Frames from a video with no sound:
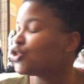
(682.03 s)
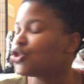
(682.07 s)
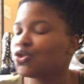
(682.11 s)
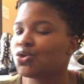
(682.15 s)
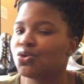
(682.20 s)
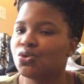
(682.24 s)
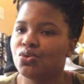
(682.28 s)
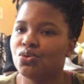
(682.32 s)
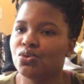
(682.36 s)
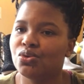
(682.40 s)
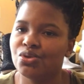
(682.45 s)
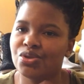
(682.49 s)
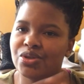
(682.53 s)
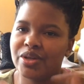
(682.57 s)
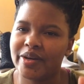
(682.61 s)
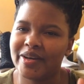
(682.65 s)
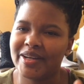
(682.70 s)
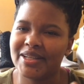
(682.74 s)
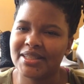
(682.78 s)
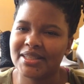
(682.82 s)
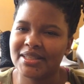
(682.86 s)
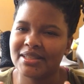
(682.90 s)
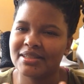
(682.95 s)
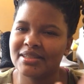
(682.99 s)
tulle
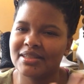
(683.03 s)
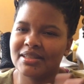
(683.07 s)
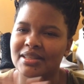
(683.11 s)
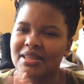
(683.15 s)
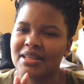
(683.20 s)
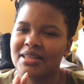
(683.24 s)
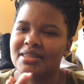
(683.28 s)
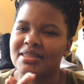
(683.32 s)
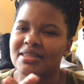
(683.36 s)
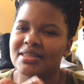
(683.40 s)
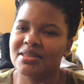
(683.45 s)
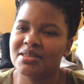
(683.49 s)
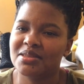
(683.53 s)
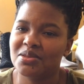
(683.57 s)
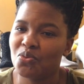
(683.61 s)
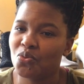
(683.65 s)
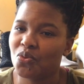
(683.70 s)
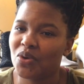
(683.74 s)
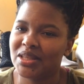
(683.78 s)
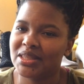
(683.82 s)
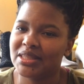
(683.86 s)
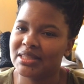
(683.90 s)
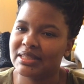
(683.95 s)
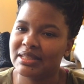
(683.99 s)
dresses that's
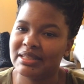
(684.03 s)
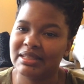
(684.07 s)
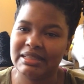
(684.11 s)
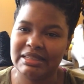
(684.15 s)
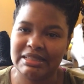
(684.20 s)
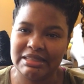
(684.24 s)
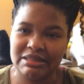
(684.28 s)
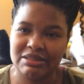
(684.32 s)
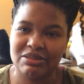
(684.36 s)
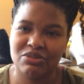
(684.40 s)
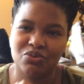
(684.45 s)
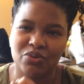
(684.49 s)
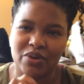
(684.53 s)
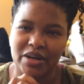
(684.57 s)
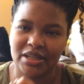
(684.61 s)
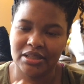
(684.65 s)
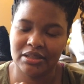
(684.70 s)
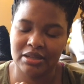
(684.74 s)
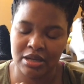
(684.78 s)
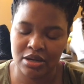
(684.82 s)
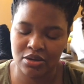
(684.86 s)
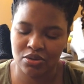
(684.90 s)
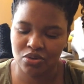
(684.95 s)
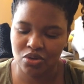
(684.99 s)
what's in
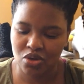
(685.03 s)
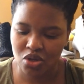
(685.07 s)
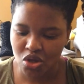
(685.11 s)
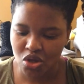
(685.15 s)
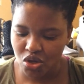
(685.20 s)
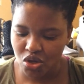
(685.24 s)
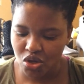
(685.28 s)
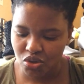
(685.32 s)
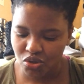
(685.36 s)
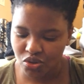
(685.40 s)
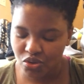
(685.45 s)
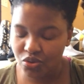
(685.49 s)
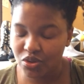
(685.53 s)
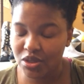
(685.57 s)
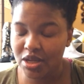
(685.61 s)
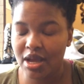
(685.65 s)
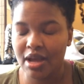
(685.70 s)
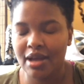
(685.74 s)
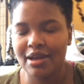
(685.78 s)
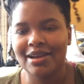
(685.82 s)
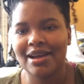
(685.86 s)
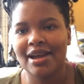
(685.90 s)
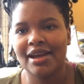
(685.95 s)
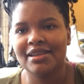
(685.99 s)
right now so
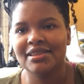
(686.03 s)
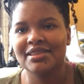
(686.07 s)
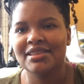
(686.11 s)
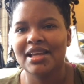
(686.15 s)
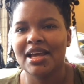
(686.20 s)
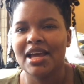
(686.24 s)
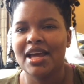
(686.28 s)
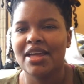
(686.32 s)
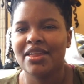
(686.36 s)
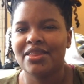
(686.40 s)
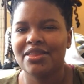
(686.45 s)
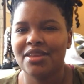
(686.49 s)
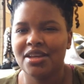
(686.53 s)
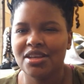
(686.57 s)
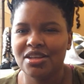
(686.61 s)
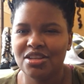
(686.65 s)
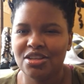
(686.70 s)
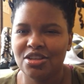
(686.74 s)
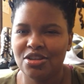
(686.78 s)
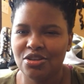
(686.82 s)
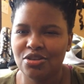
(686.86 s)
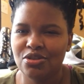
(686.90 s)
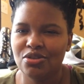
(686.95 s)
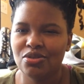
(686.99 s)
yeah guys
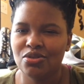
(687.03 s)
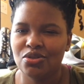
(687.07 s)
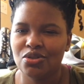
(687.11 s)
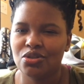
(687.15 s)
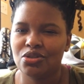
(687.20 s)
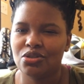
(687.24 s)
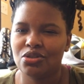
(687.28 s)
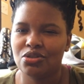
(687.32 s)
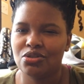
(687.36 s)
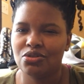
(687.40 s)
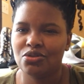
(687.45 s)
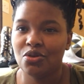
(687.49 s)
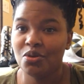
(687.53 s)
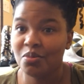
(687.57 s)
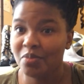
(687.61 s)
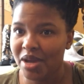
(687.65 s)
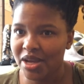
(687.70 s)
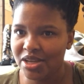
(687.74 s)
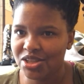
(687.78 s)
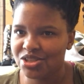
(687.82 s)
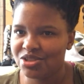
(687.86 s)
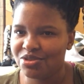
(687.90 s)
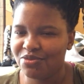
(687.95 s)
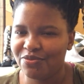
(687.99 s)
thank you so
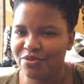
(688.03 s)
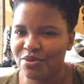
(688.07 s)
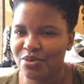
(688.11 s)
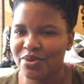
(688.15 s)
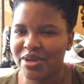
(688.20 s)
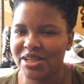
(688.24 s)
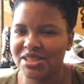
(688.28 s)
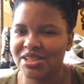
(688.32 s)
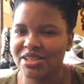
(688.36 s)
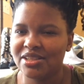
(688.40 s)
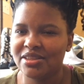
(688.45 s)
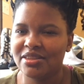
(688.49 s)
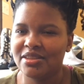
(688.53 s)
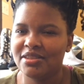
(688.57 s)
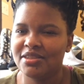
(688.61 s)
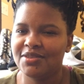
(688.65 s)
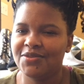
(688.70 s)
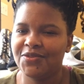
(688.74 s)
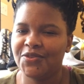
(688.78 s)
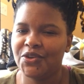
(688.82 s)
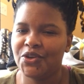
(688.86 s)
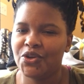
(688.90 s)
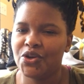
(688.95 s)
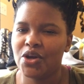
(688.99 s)
much for watching
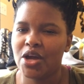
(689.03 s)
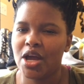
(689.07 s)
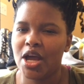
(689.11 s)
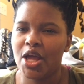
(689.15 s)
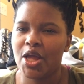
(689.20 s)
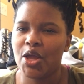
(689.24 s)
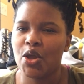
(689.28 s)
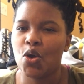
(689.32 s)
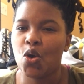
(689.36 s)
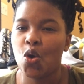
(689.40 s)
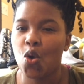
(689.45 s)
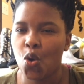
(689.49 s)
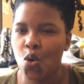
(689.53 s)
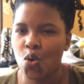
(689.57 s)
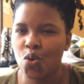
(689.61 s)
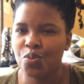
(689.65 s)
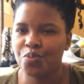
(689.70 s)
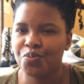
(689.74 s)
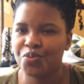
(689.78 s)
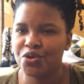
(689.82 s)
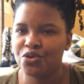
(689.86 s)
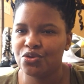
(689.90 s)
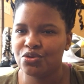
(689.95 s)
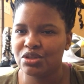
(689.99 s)
this video i
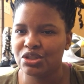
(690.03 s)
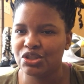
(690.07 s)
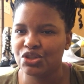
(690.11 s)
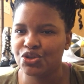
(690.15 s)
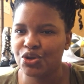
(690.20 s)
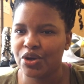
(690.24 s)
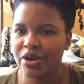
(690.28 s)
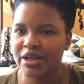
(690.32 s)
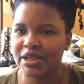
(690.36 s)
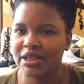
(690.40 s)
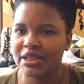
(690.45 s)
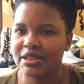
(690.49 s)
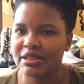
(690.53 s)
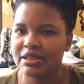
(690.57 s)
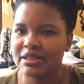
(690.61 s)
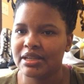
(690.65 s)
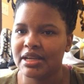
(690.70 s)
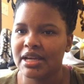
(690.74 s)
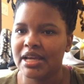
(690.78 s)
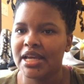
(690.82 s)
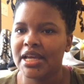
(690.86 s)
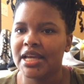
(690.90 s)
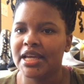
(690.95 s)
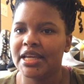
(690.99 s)
hope you enjoyed it
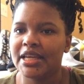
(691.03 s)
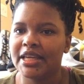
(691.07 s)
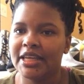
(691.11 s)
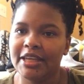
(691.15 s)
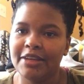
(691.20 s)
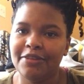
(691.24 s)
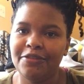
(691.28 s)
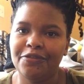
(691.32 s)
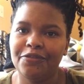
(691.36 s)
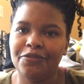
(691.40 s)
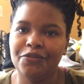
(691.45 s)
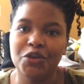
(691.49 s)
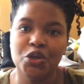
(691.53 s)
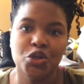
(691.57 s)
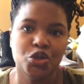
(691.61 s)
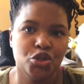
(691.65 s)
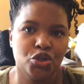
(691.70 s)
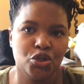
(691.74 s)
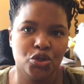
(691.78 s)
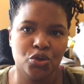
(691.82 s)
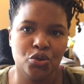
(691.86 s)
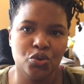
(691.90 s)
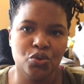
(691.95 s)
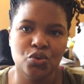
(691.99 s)
if
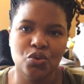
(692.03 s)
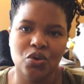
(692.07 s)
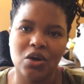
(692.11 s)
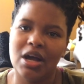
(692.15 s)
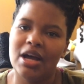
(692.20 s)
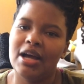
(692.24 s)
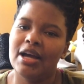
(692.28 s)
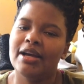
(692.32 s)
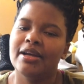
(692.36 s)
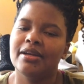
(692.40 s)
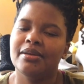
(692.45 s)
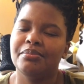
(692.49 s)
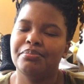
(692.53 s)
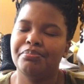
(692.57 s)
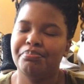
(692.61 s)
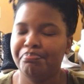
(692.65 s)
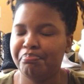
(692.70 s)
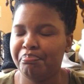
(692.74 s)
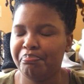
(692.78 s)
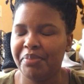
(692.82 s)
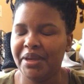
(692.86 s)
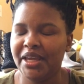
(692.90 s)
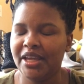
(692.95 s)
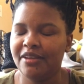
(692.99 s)
you are a
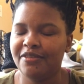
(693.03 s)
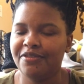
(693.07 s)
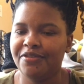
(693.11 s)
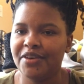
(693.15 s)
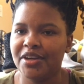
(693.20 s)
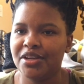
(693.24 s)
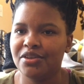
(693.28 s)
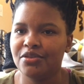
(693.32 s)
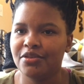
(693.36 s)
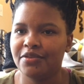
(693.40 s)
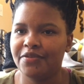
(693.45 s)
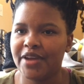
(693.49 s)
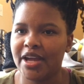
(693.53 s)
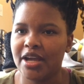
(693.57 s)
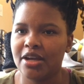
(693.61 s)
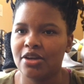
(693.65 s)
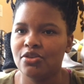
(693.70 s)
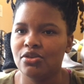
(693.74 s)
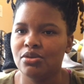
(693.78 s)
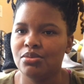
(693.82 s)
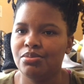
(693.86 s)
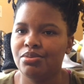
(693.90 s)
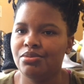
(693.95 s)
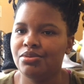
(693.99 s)
big fan of
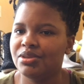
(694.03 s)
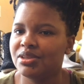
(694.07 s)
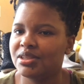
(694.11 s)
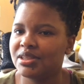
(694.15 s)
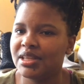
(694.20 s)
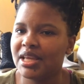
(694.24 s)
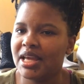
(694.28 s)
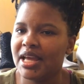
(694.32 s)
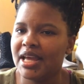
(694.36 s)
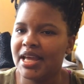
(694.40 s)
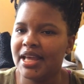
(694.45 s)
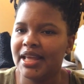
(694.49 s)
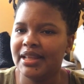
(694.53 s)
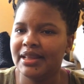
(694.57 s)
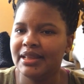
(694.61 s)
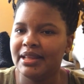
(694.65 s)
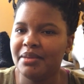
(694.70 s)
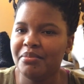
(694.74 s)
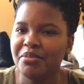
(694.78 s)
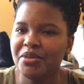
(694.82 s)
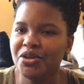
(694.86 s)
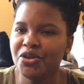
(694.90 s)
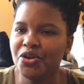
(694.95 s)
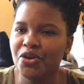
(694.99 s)
ankle boots
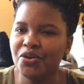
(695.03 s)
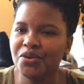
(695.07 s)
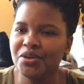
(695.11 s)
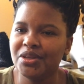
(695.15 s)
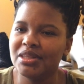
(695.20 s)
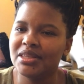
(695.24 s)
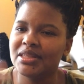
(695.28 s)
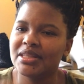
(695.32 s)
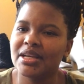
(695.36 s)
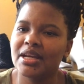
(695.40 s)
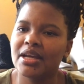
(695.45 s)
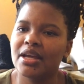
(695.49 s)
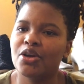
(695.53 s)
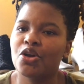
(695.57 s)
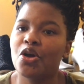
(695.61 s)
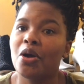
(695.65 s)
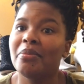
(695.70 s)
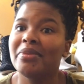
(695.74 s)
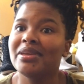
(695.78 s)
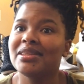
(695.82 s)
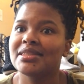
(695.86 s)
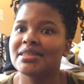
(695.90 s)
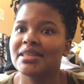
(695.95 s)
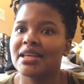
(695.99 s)
let me know in the
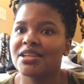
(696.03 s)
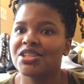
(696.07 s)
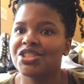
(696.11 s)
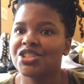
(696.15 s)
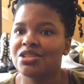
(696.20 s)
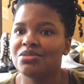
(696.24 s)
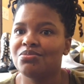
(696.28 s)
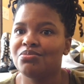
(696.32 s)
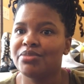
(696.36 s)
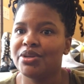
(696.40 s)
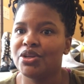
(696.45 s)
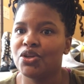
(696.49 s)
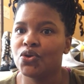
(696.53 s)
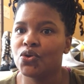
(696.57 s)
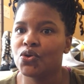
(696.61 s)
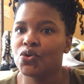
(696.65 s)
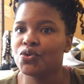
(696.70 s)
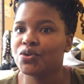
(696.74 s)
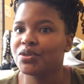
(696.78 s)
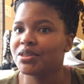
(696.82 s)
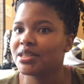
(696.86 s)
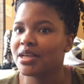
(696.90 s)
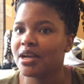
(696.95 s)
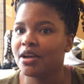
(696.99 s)
comment section
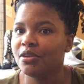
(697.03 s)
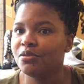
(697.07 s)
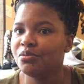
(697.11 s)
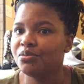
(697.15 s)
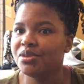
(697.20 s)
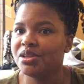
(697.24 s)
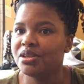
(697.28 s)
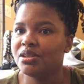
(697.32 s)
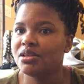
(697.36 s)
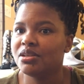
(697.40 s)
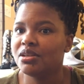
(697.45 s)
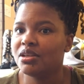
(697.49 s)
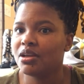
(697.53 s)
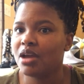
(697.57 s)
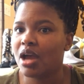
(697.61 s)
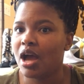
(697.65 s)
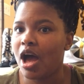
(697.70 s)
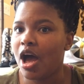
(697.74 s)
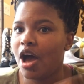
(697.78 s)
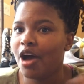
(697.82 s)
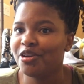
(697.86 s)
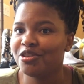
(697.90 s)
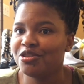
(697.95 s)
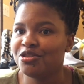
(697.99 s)
below tell me
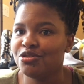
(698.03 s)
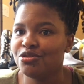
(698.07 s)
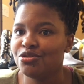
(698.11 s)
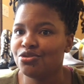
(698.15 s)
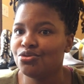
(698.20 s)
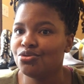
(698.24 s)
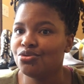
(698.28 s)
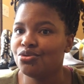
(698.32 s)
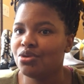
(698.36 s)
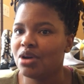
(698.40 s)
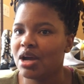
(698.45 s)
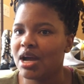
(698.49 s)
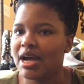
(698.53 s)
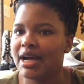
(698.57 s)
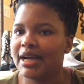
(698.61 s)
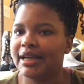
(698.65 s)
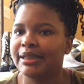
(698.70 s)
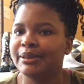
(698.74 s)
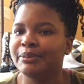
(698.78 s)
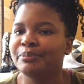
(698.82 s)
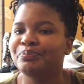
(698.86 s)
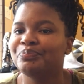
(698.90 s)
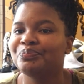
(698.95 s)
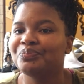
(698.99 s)
how you
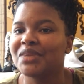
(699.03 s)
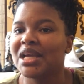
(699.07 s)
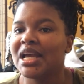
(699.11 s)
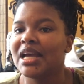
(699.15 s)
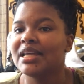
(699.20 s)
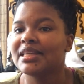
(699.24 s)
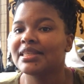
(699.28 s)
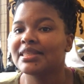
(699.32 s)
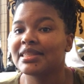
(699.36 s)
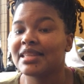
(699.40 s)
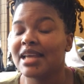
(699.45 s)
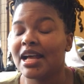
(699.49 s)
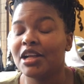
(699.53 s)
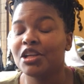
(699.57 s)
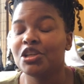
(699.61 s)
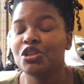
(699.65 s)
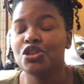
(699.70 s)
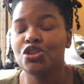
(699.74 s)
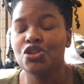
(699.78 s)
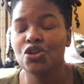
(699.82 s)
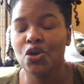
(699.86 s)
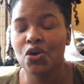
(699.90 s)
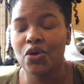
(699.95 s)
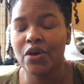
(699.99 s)
um, style
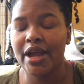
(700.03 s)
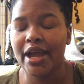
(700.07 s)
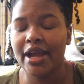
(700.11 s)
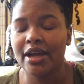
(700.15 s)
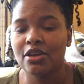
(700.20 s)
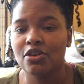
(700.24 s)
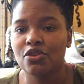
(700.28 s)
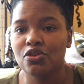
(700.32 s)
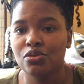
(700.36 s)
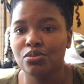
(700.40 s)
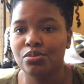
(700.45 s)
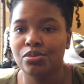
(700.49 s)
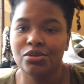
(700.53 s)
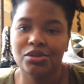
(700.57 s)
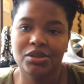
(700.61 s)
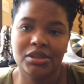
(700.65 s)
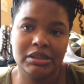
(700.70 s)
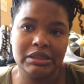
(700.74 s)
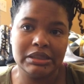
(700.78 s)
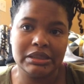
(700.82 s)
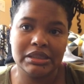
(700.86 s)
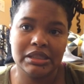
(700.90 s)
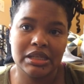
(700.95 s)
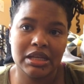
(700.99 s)
your ankle
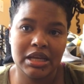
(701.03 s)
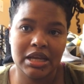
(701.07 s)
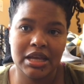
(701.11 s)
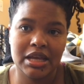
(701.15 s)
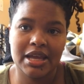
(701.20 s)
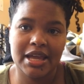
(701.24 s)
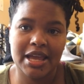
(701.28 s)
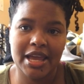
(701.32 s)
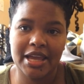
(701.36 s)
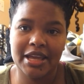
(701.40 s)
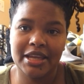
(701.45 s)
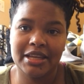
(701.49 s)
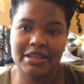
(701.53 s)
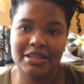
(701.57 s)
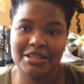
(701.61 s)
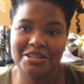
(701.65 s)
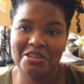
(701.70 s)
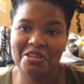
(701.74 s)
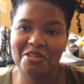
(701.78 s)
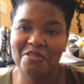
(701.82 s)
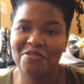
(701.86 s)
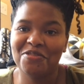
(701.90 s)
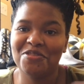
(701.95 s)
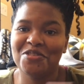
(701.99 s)
boots
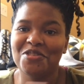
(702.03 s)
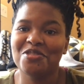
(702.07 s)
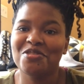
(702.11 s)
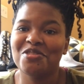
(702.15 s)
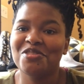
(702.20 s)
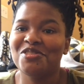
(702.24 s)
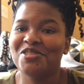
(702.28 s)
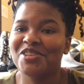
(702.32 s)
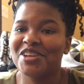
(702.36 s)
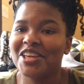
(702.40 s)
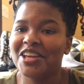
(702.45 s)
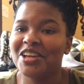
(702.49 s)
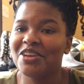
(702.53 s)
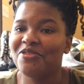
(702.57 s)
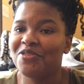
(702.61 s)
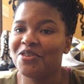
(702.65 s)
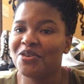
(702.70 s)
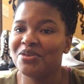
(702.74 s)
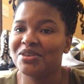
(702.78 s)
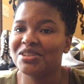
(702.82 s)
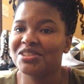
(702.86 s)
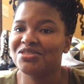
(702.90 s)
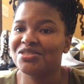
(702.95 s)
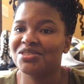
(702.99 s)
and if you're looking
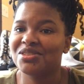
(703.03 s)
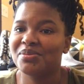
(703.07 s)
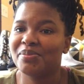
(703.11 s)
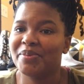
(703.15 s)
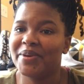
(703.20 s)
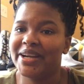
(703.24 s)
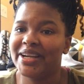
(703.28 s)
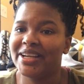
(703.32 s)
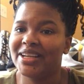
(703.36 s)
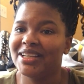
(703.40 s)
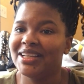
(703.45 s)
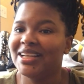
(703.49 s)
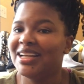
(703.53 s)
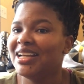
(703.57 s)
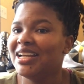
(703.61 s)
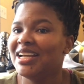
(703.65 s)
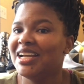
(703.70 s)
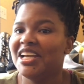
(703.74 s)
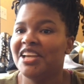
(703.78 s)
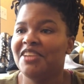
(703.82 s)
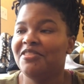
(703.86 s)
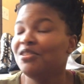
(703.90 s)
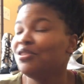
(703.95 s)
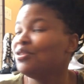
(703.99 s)
forward to spring
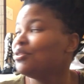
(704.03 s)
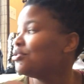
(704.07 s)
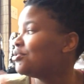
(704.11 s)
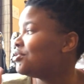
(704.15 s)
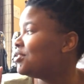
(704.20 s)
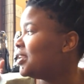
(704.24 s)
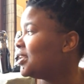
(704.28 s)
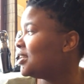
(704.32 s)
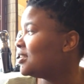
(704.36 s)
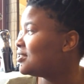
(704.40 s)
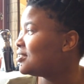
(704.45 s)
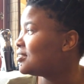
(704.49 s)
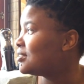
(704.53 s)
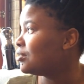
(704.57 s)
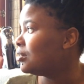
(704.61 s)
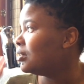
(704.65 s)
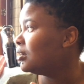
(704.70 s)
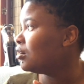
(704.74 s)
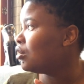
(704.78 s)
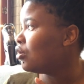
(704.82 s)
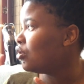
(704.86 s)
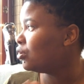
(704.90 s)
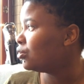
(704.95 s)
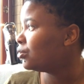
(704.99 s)
even though today it's
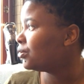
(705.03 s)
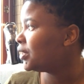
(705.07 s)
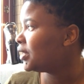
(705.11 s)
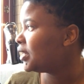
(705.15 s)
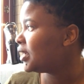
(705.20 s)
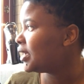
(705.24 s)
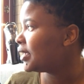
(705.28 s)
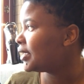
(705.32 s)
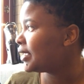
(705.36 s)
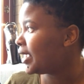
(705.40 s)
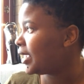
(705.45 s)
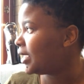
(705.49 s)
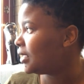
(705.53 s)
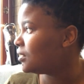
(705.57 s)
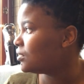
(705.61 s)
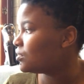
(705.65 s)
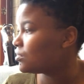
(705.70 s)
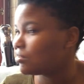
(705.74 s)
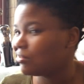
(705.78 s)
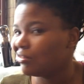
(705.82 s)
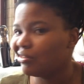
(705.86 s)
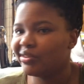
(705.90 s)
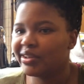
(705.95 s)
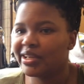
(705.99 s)
already again
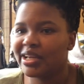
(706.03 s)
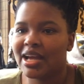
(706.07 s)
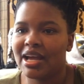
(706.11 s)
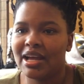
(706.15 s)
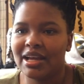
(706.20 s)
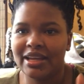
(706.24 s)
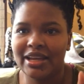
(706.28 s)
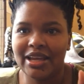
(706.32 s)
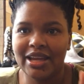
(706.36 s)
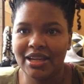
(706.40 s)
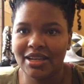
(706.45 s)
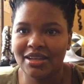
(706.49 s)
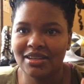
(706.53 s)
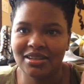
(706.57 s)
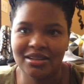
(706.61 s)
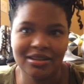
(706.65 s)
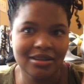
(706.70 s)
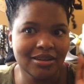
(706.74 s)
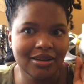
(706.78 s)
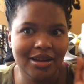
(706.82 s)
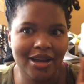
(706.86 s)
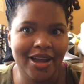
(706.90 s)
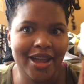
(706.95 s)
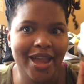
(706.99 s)
snowing i
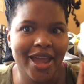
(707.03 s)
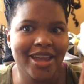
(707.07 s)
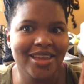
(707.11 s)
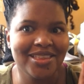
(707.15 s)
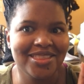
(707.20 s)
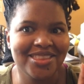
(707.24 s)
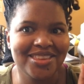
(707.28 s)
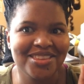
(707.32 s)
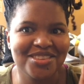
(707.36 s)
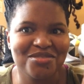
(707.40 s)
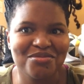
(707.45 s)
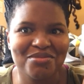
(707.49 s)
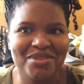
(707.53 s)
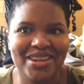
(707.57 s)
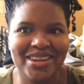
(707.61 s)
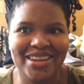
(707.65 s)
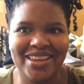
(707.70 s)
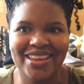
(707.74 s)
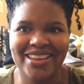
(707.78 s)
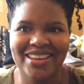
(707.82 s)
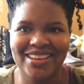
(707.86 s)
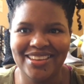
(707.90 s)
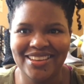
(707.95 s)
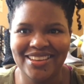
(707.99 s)
hate i hate this weather